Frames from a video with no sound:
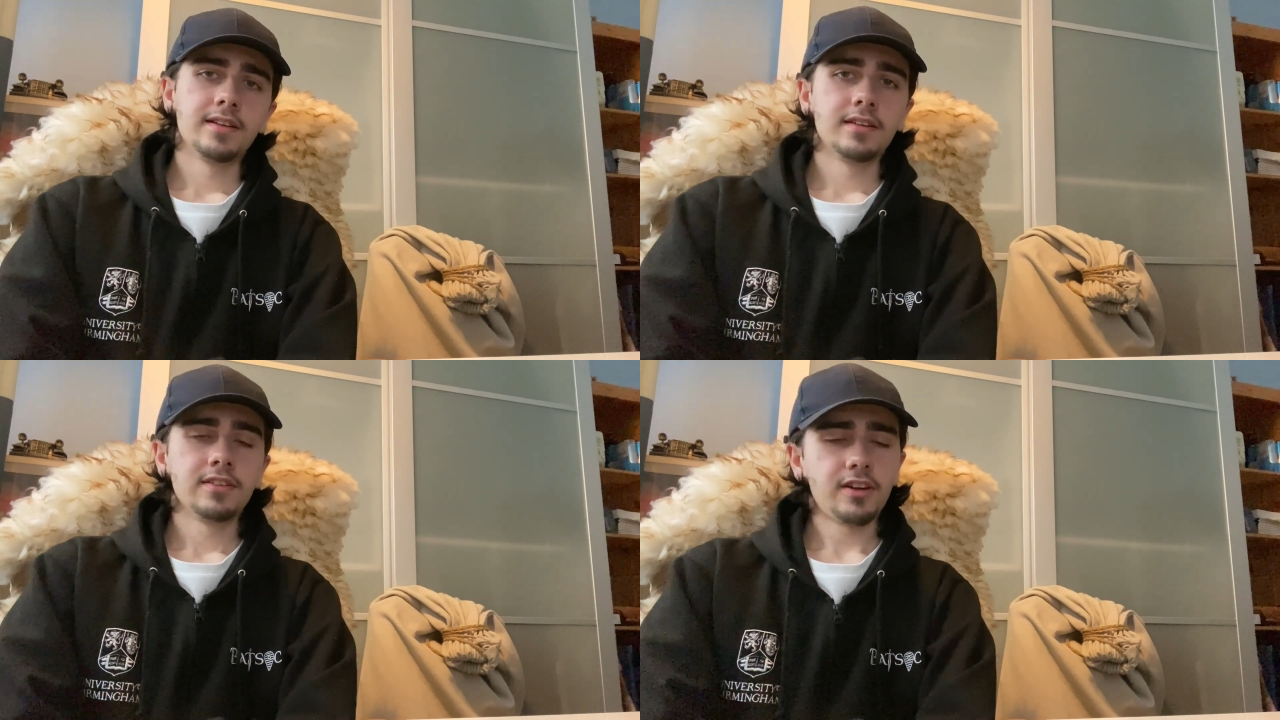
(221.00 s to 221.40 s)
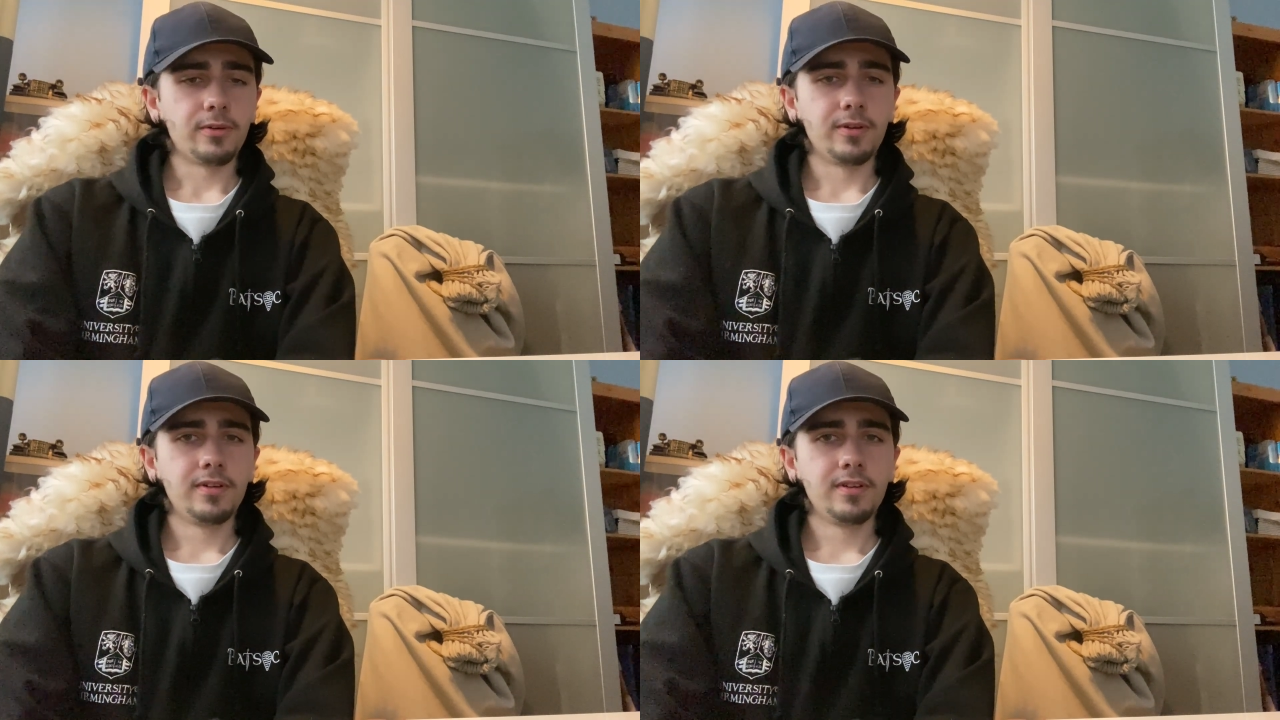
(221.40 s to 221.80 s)

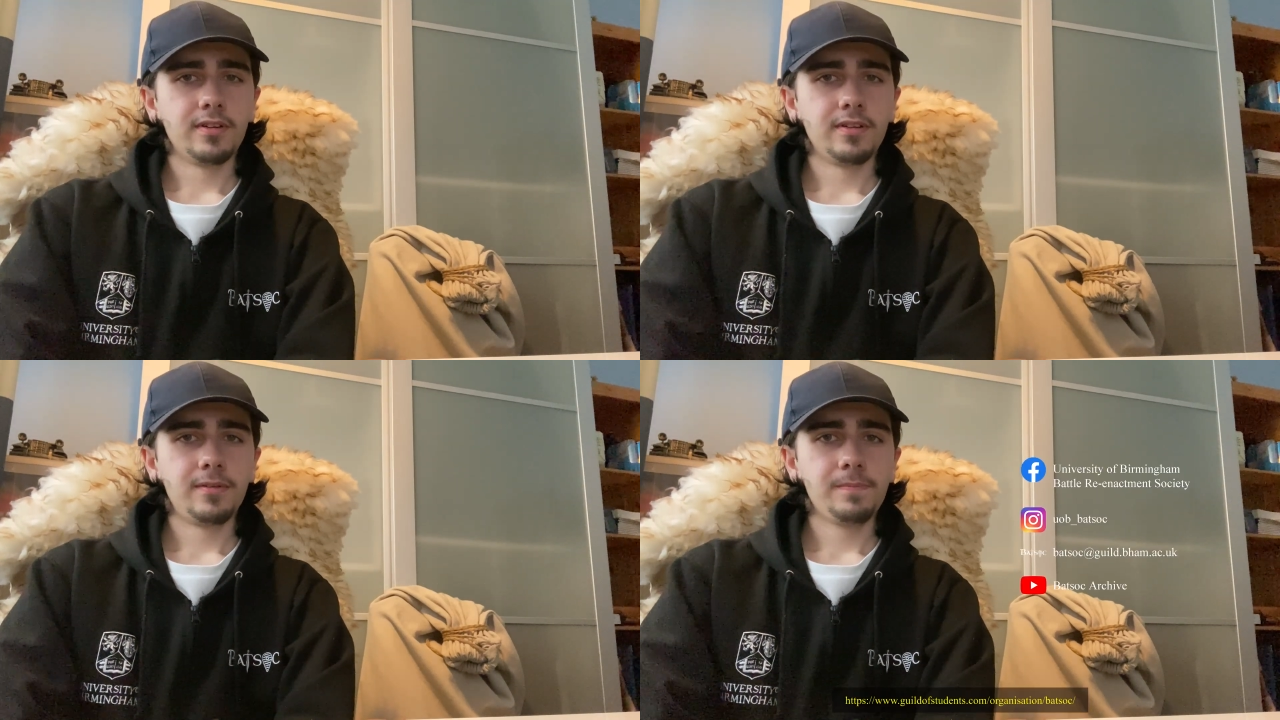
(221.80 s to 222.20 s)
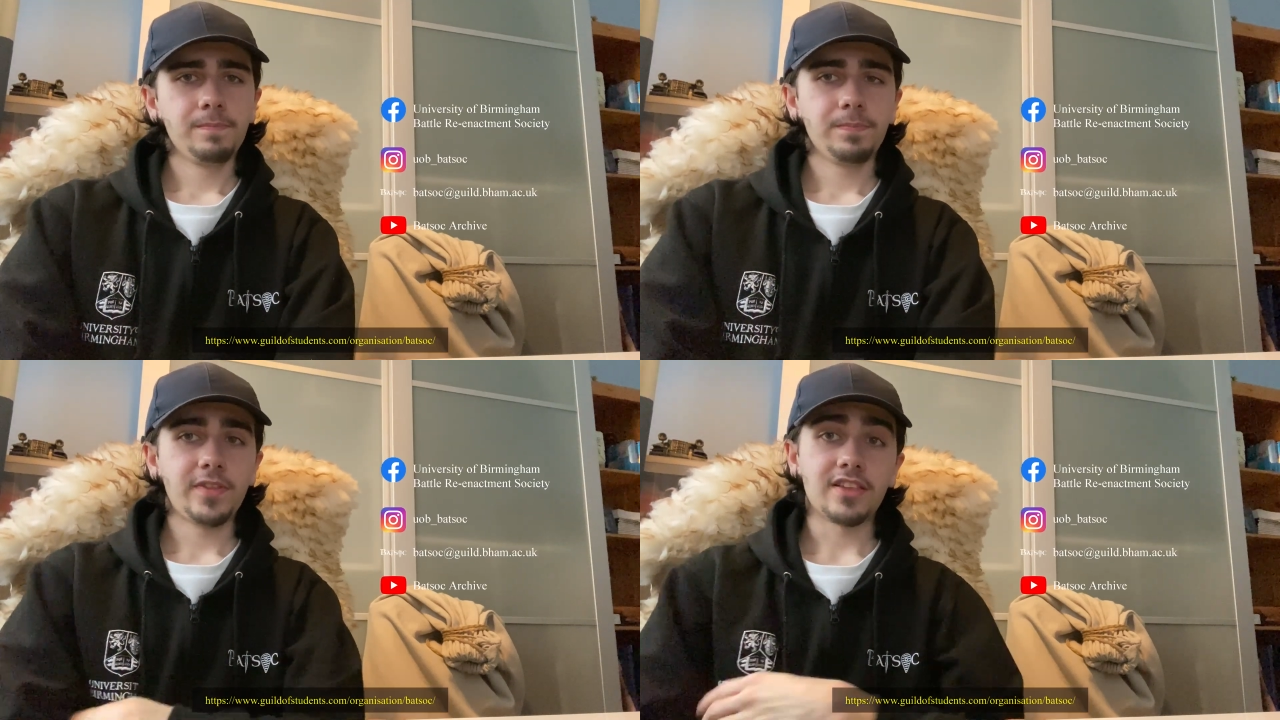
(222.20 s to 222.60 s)
So
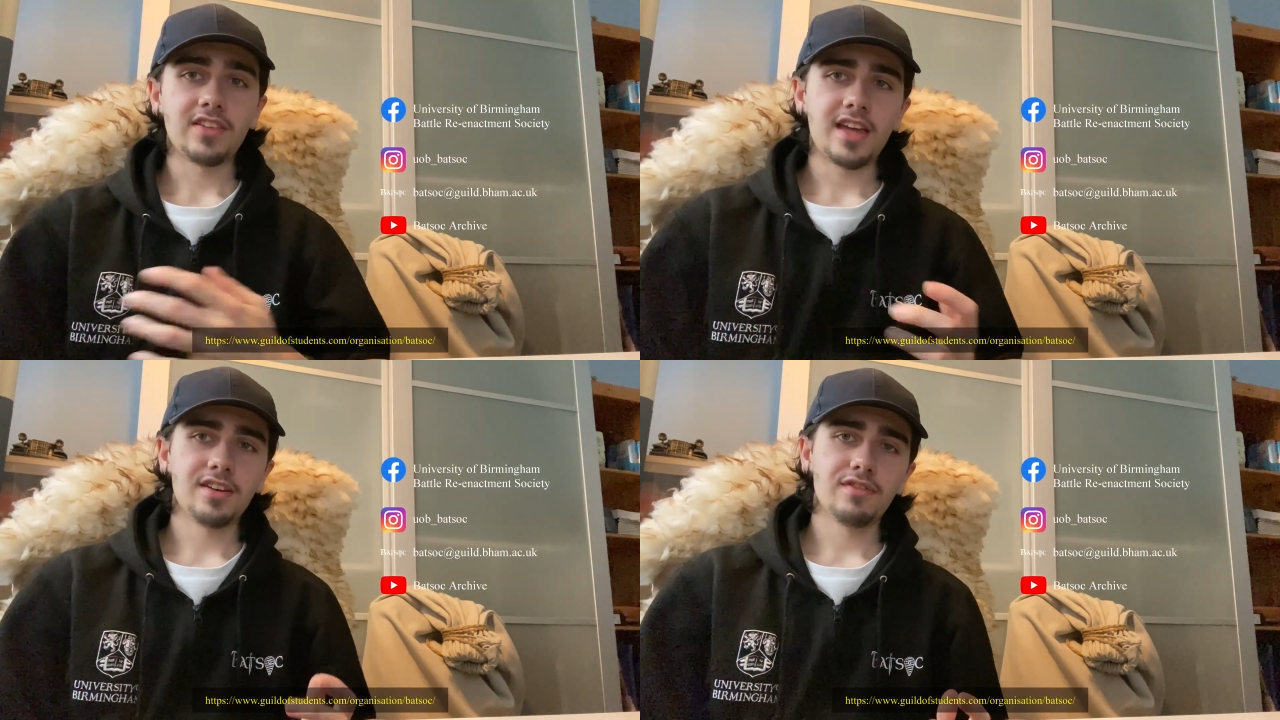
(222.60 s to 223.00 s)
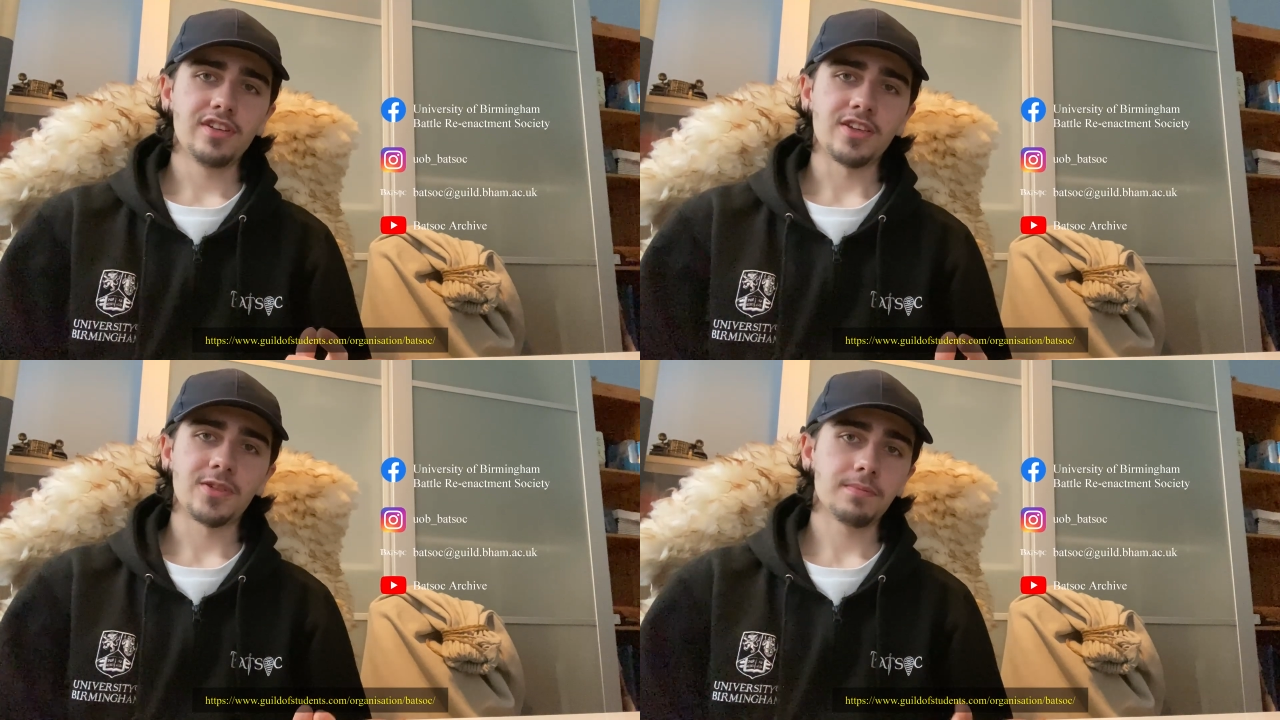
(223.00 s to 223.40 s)
that's the end of
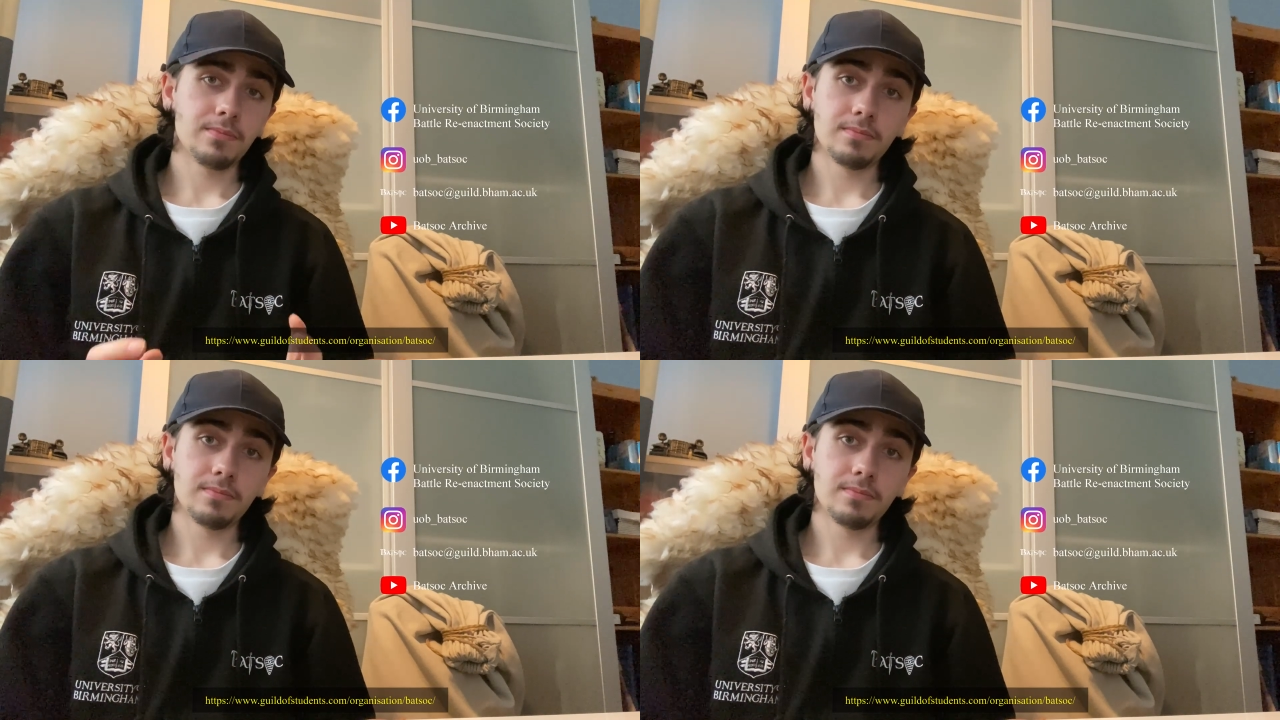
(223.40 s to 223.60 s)
this